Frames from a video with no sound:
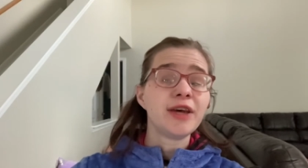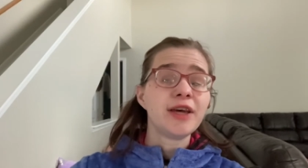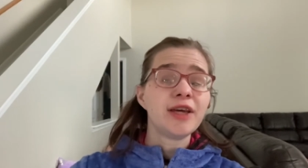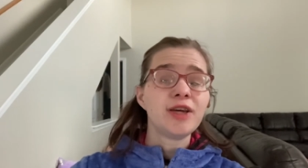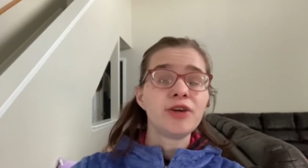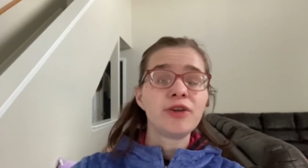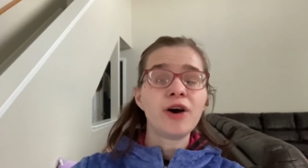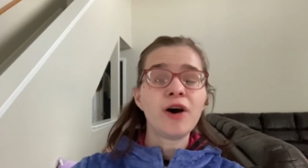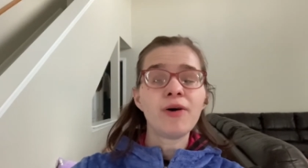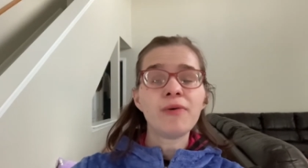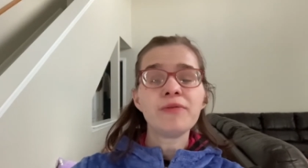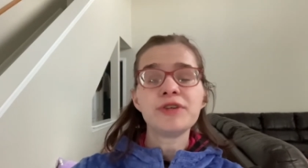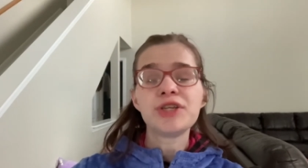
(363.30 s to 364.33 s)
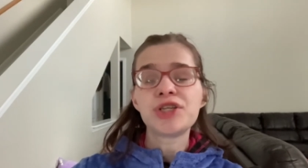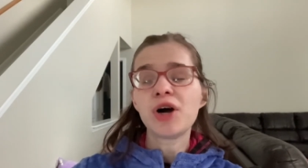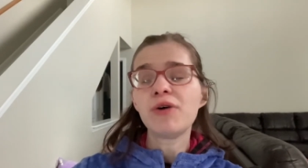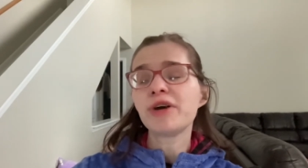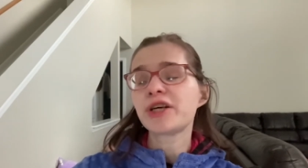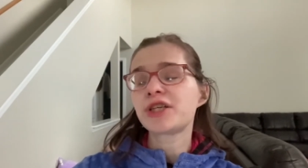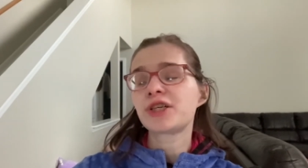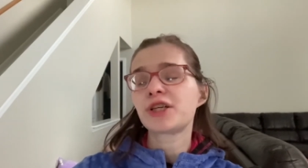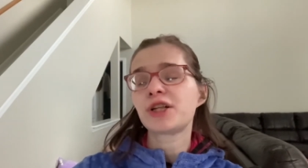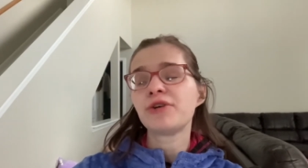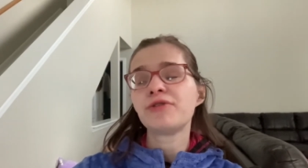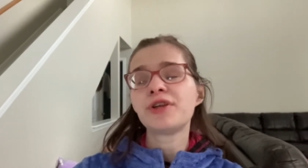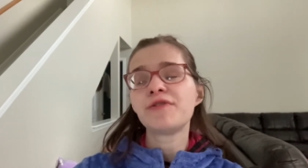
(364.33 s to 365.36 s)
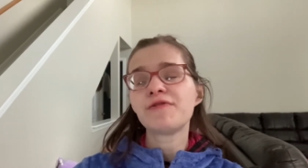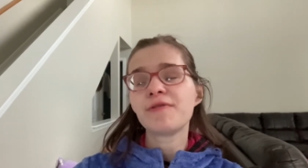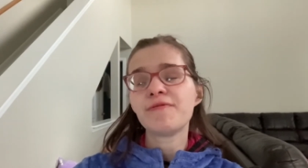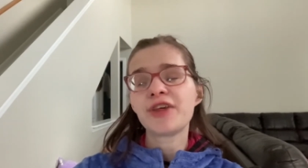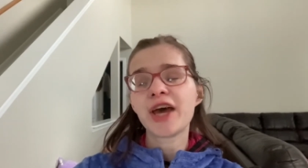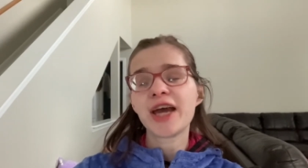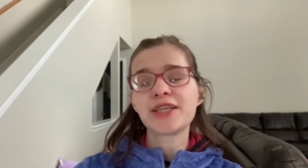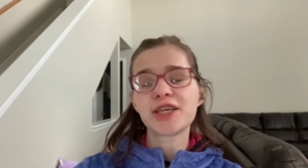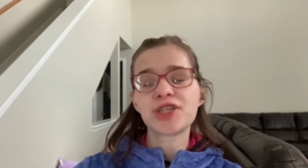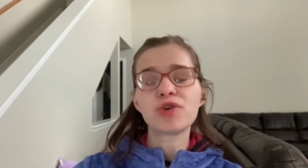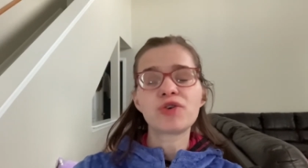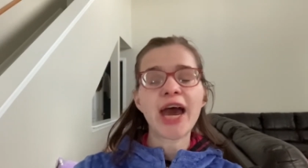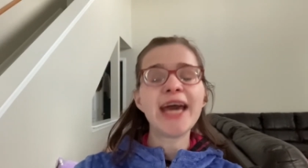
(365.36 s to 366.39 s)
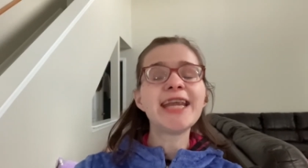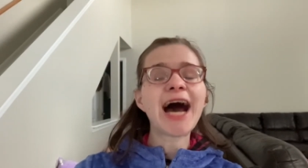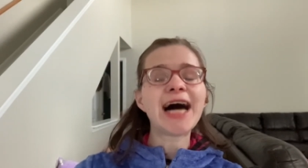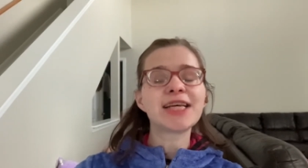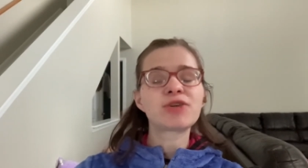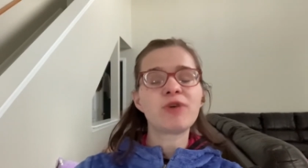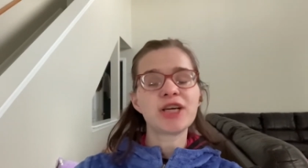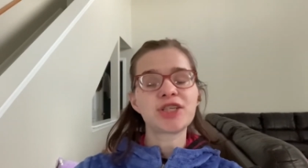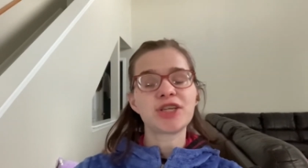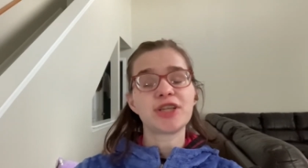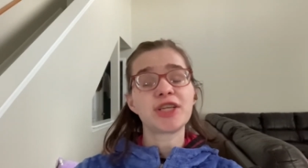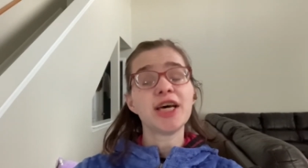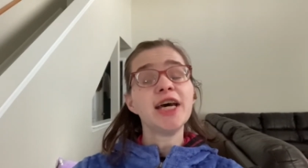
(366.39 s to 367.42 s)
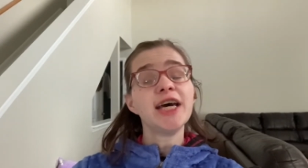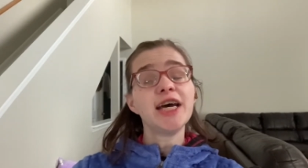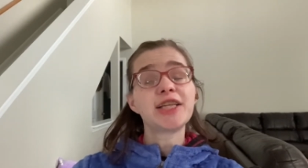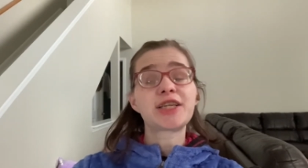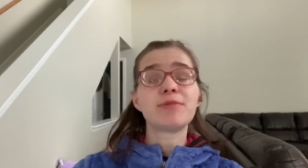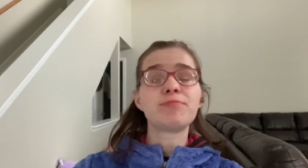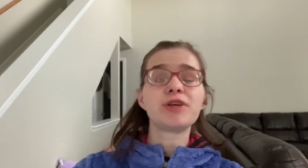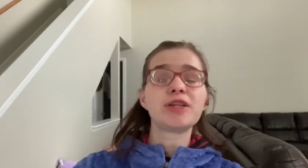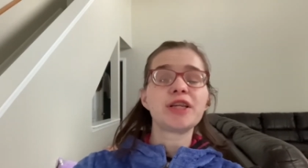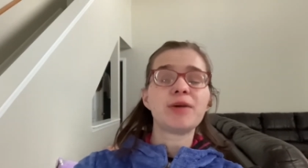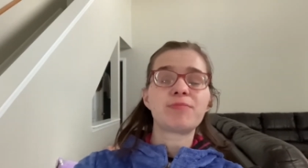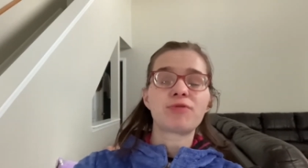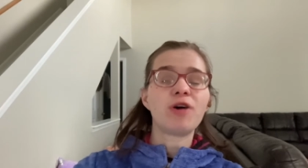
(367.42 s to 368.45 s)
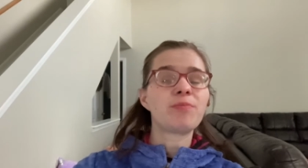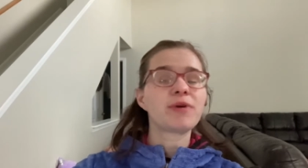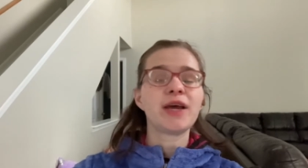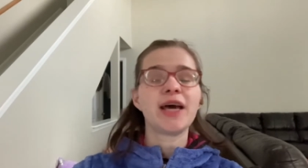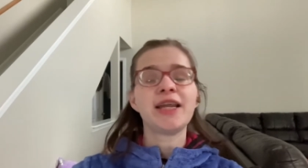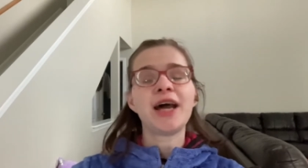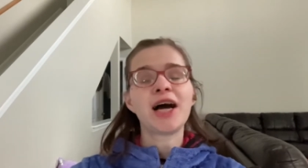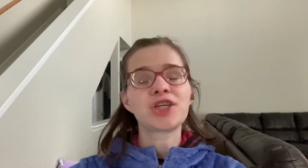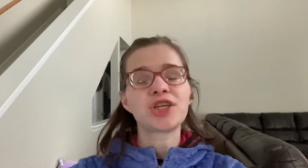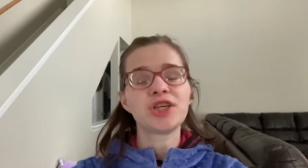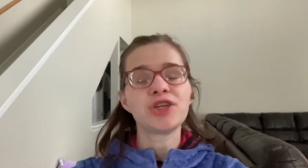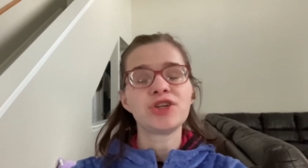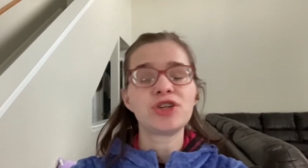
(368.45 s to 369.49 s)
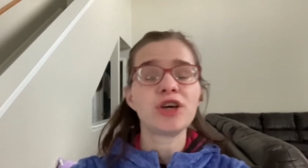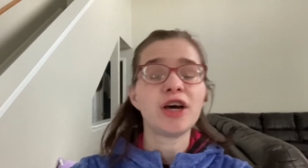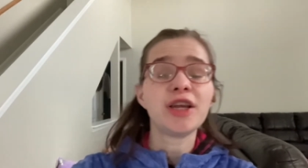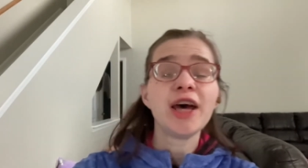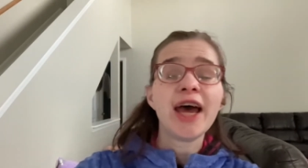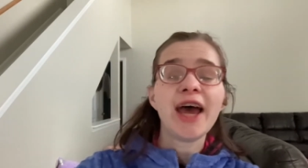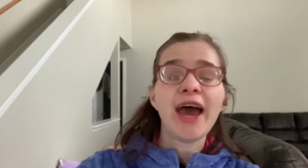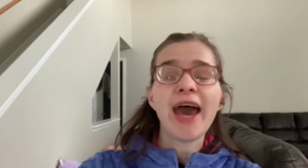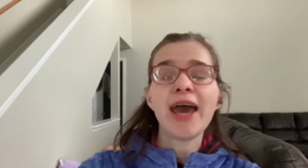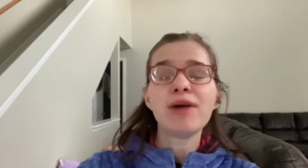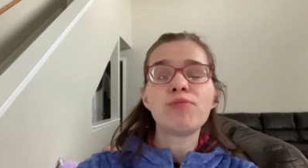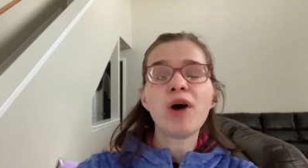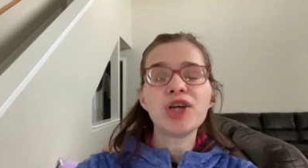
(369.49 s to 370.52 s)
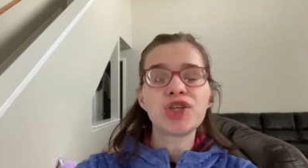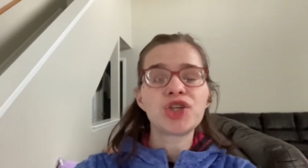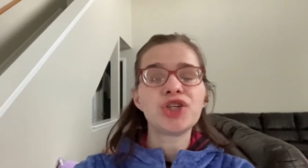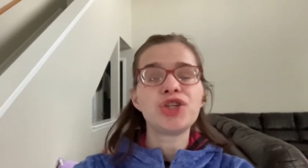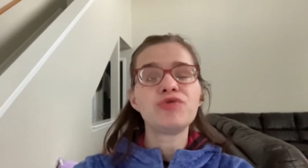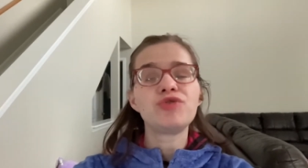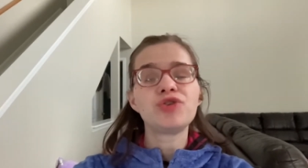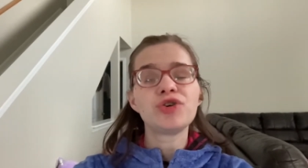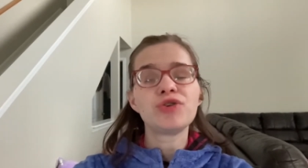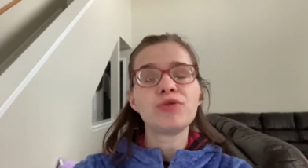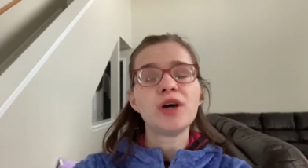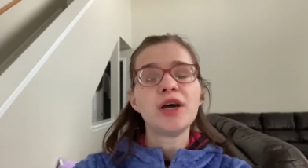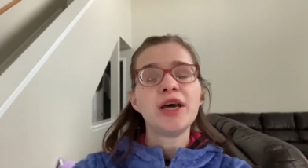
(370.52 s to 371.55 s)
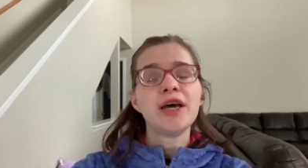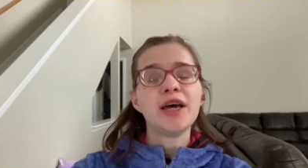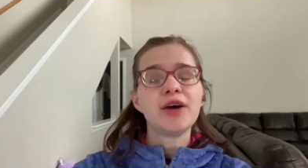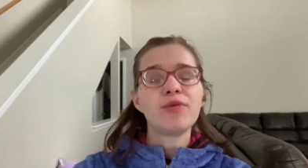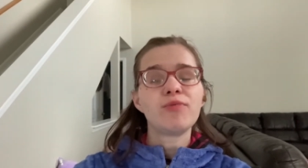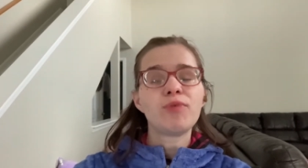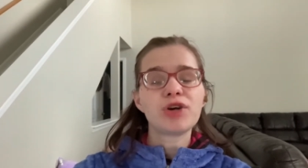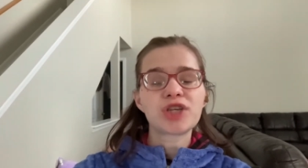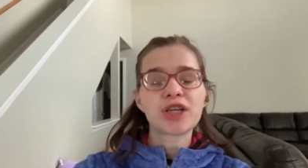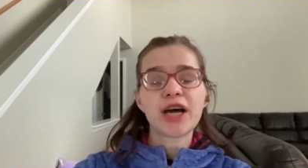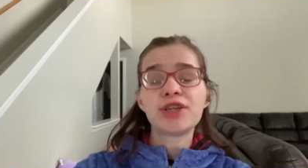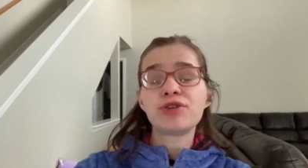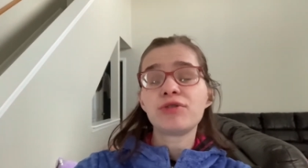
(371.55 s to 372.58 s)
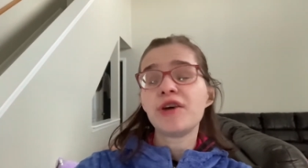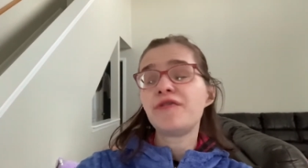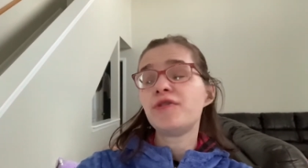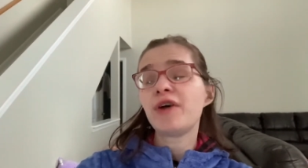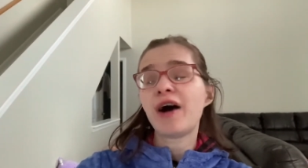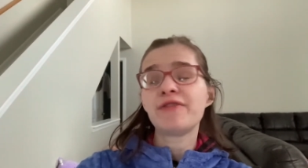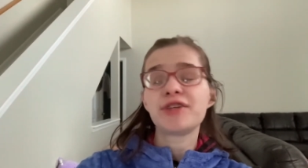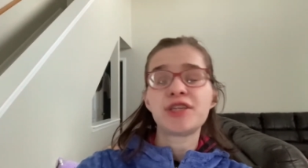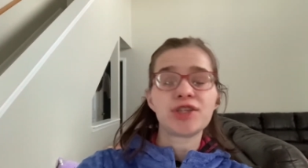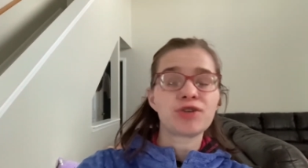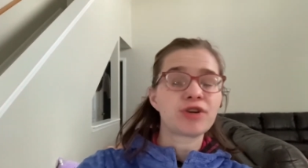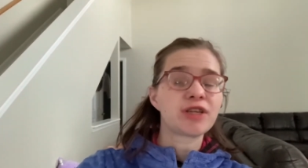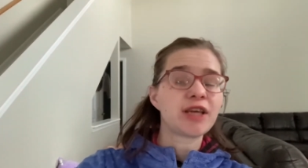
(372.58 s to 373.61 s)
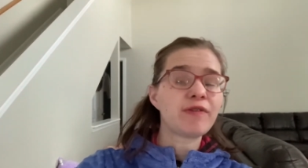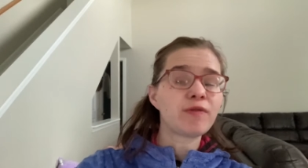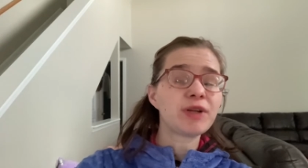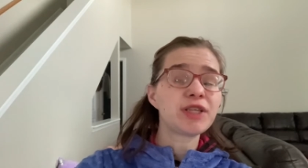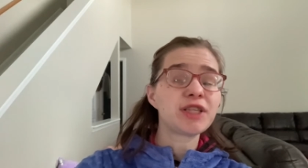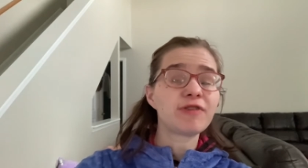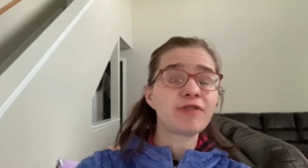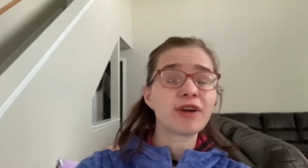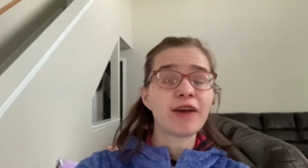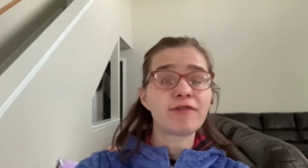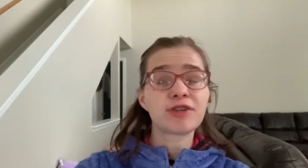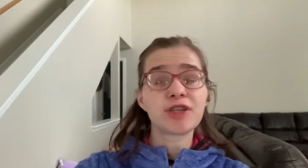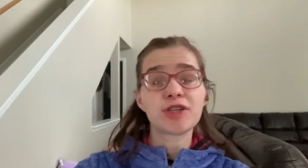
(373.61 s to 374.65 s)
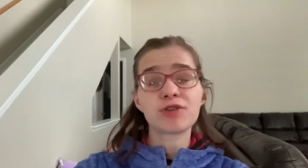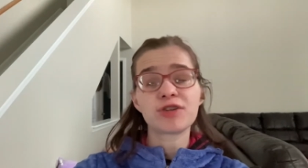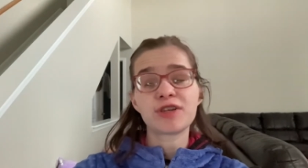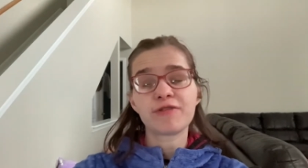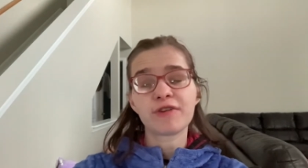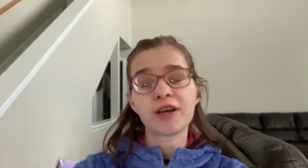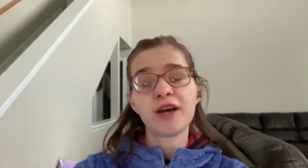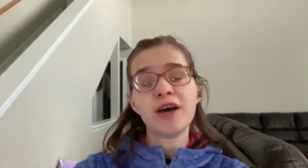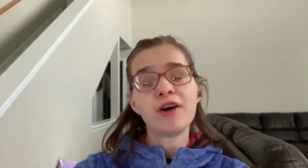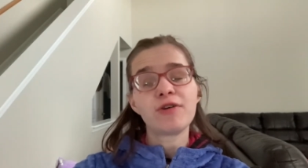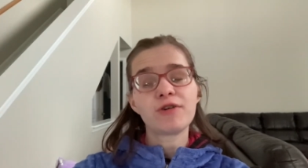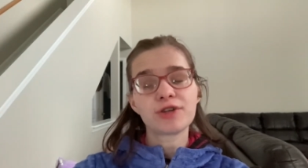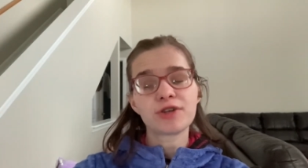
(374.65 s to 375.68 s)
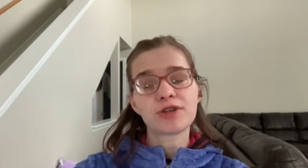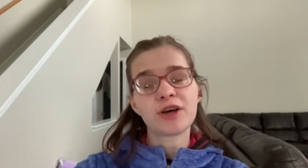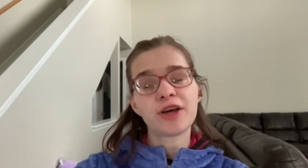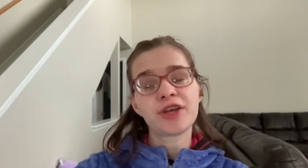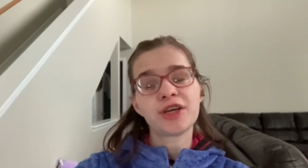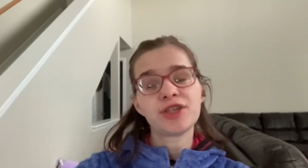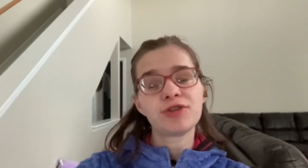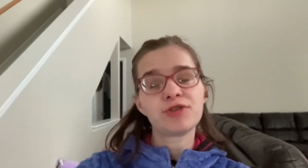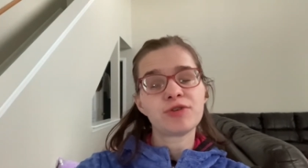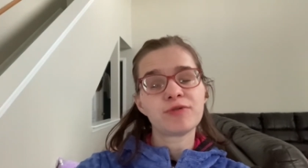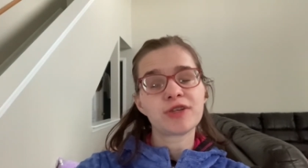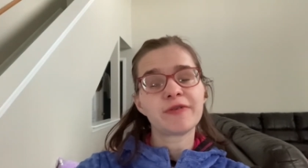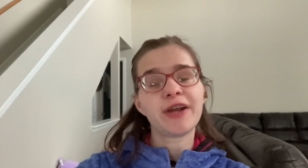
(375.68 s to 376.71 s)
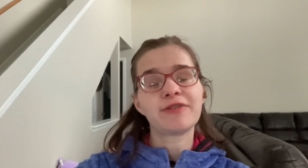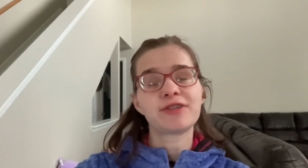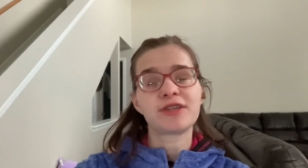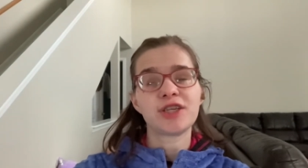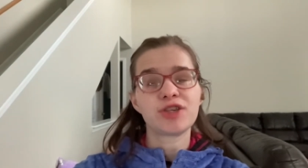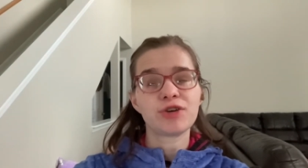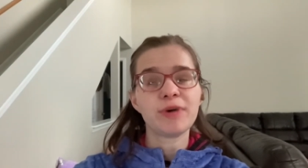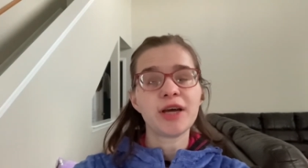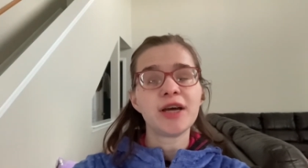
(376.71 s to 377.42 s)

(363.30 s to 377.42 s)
You know, don't exclude them from things. It's okay to ask questions. It's completely appropriate, and actually you should. Hey, what should you do? What should I do if you have a seizure? Because everyone's different. Every seizure is different. Of course, there's a lot of things you do when someone has a seizure, but,